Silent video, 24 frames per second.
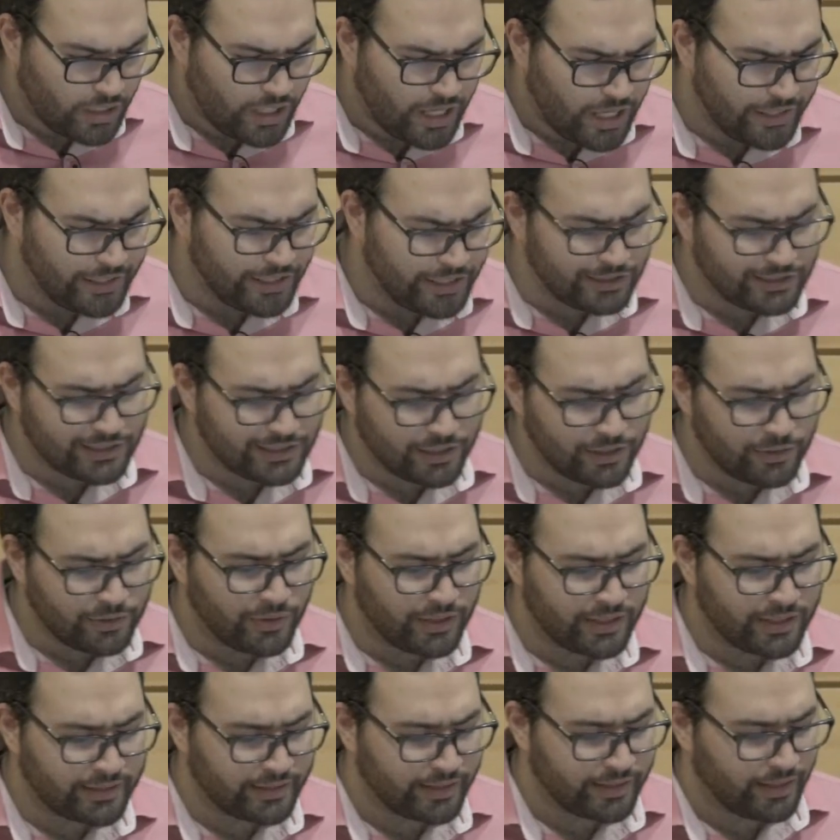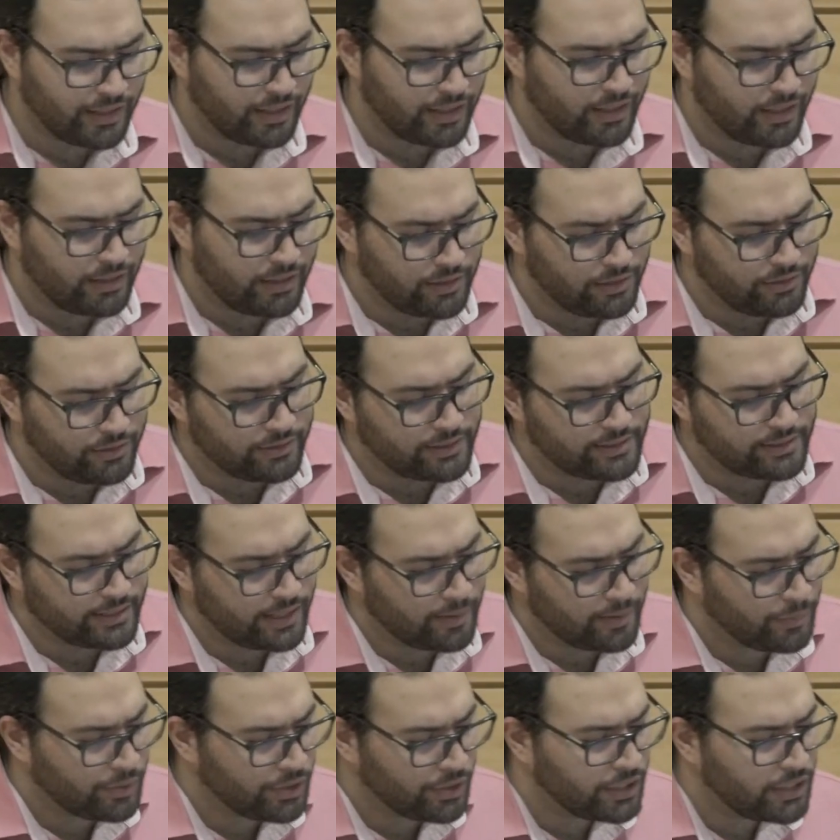And here's another one, another
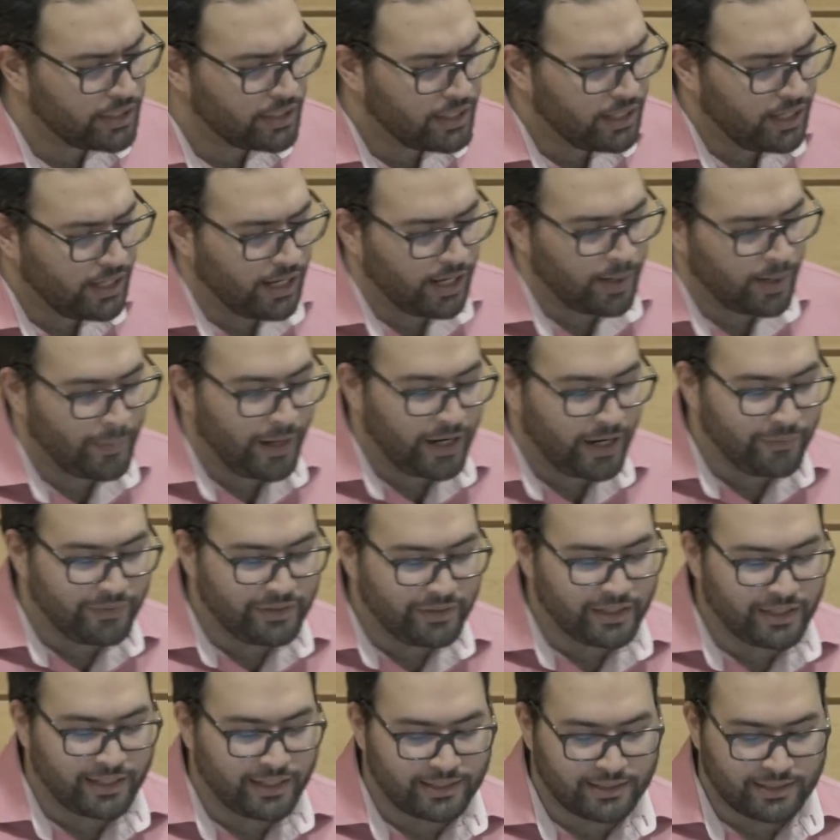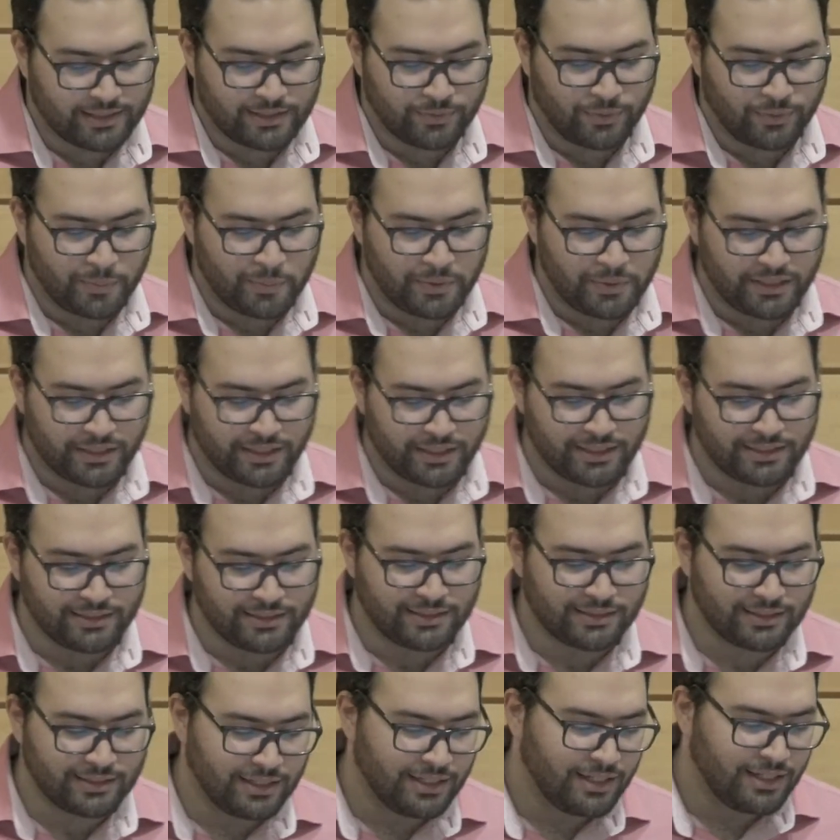example. I really like this one
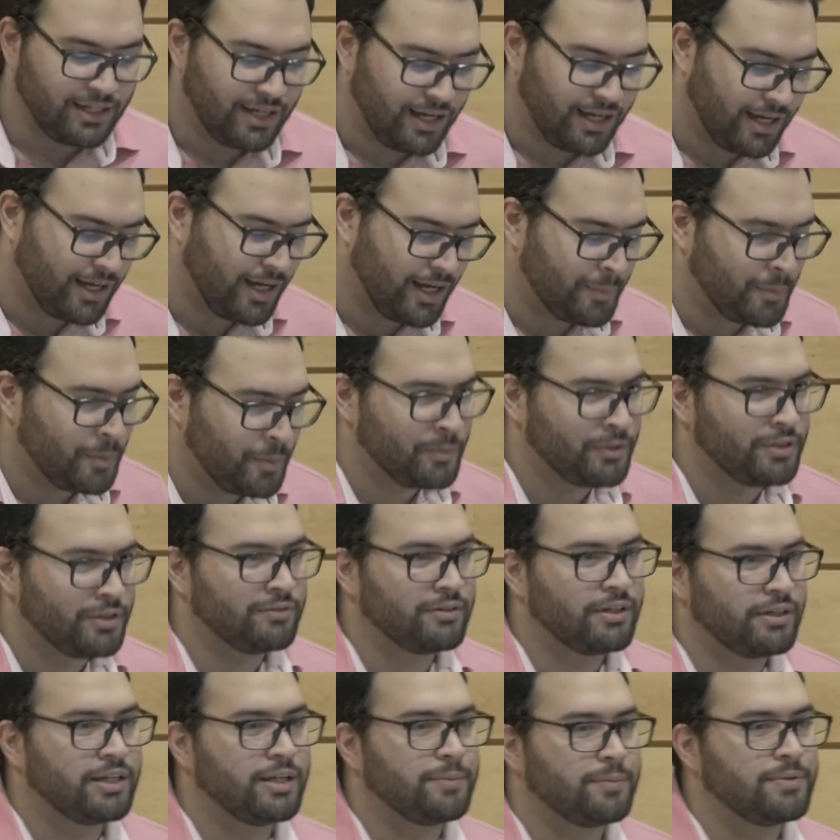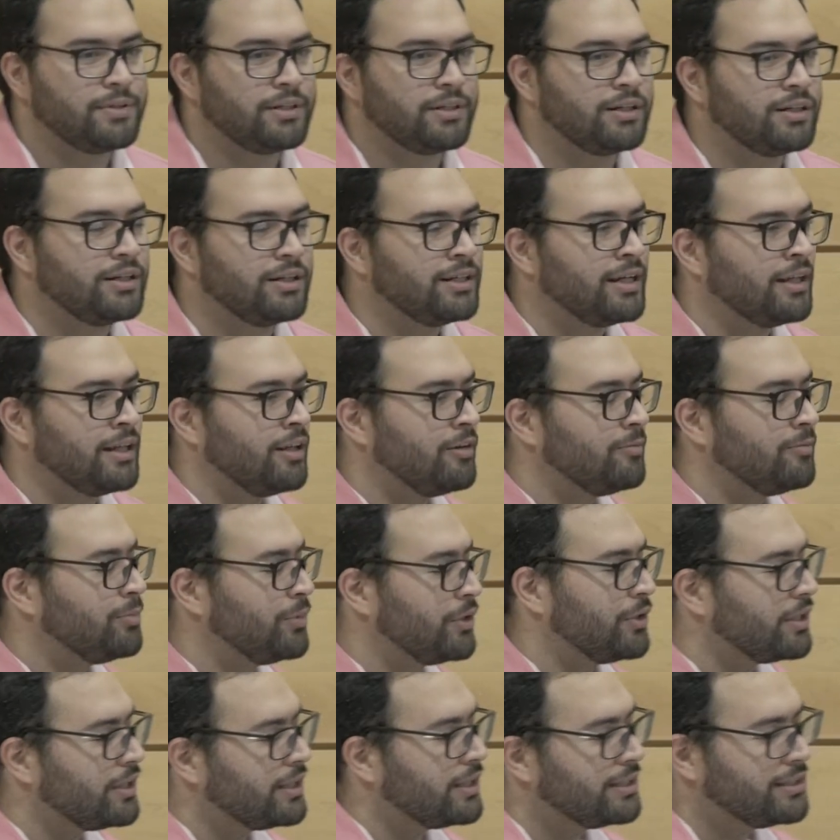because I'm a bit of a hipster and I love
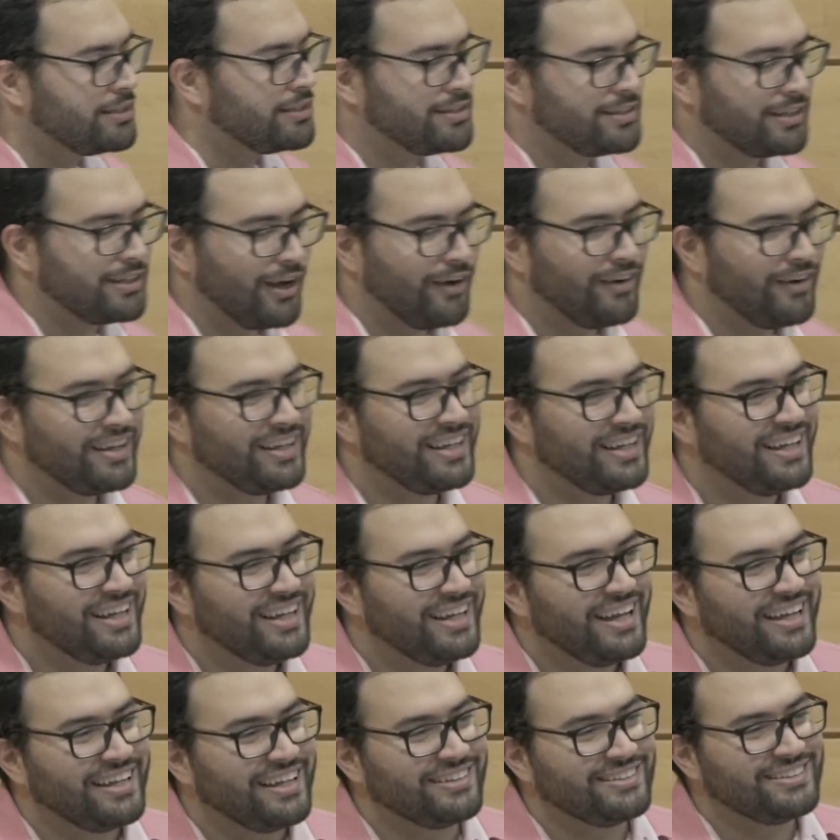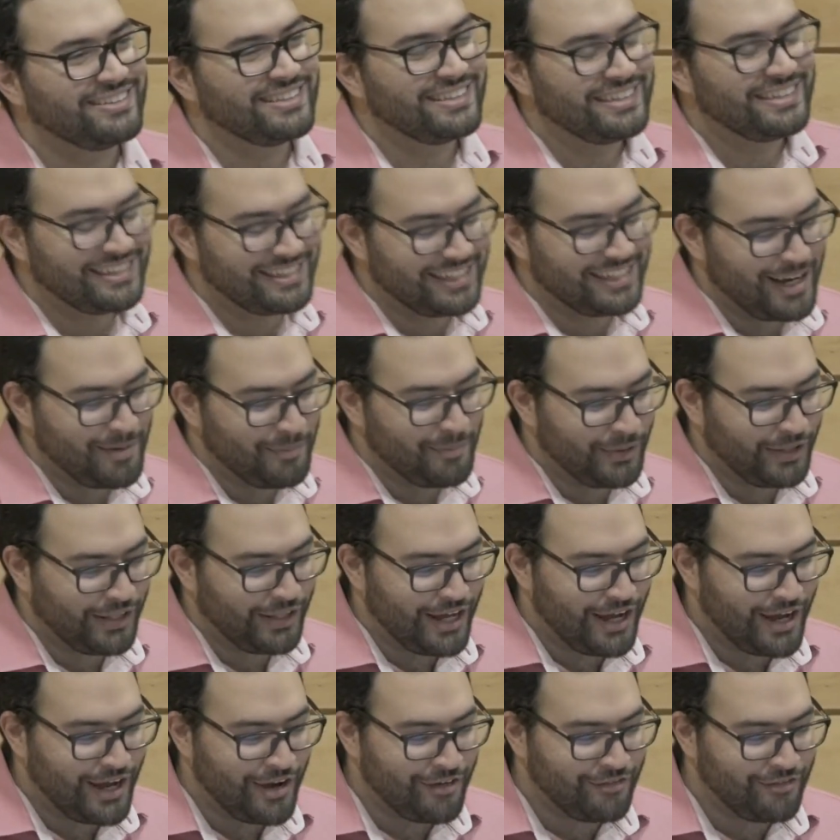Brooklyn. So here's an example
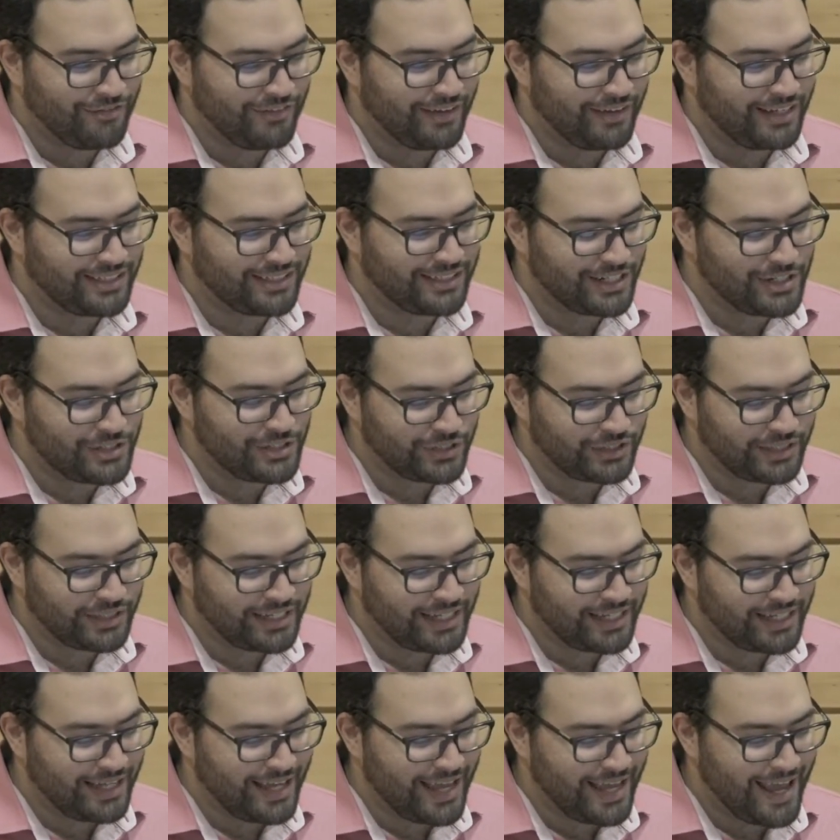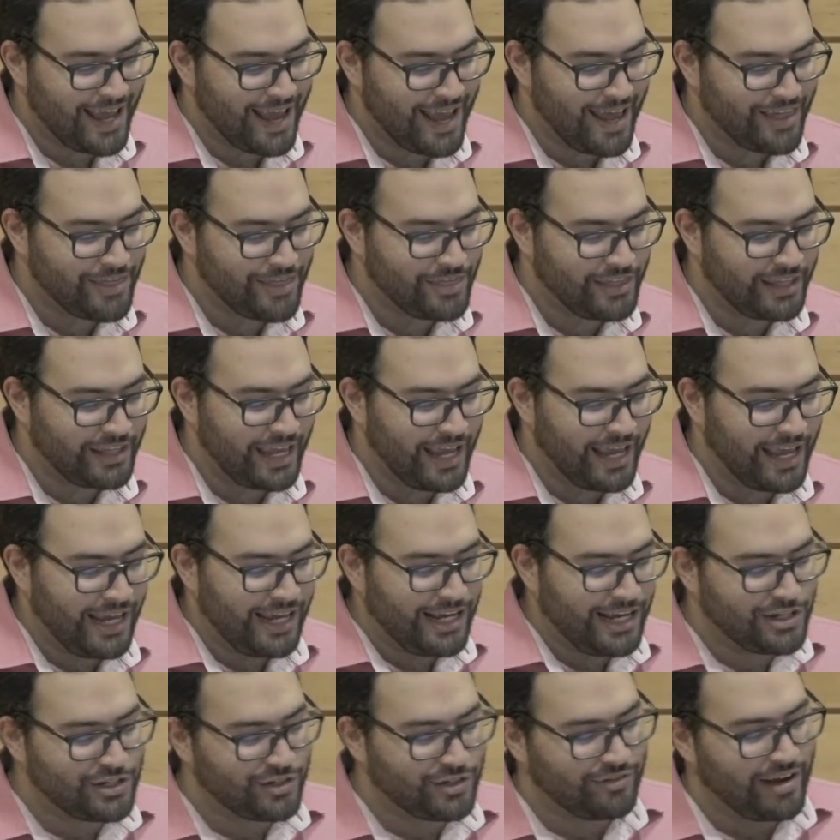of essentially the
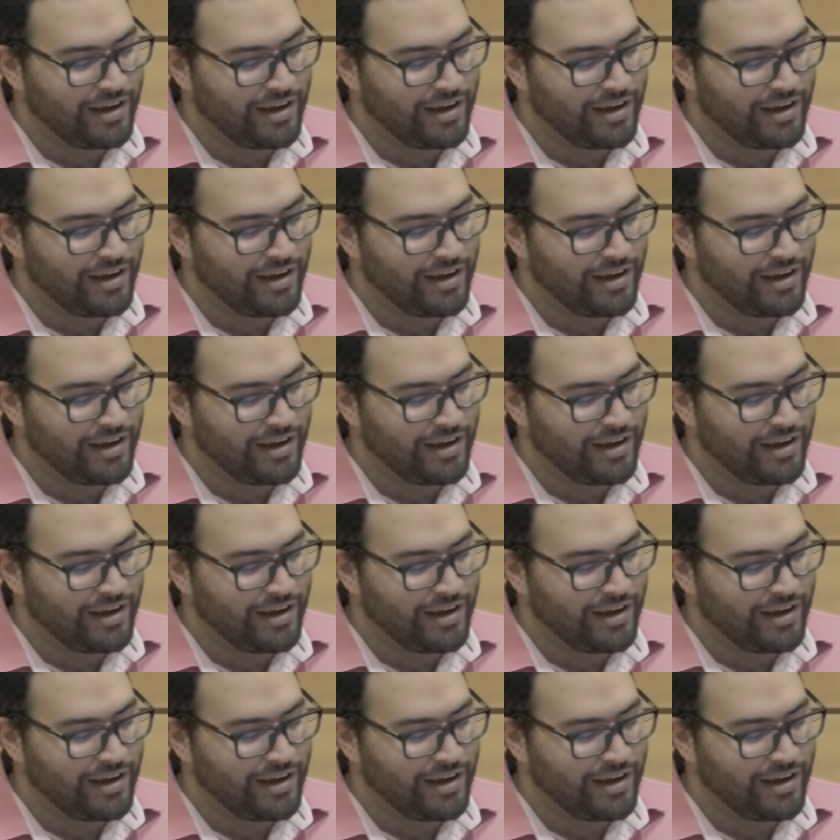age of